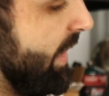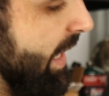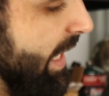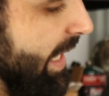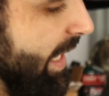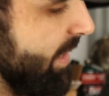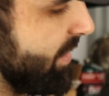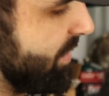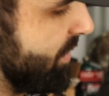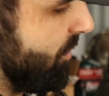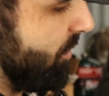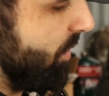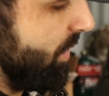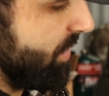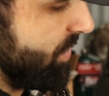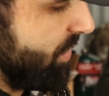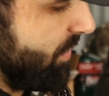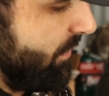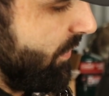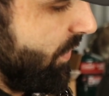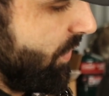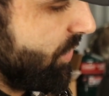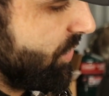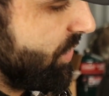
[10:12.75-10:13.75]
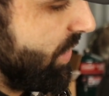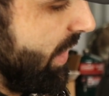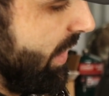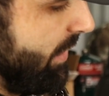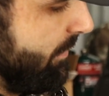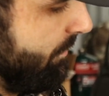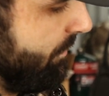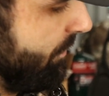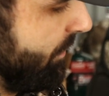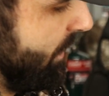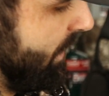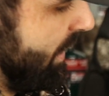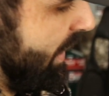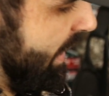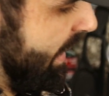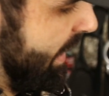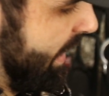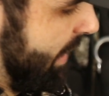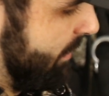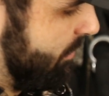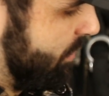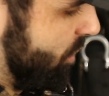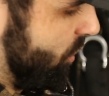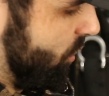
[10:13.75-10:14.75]
as it was the first time. And
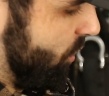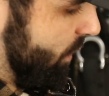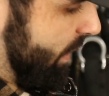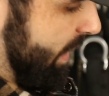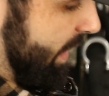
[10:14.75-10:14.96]
I pull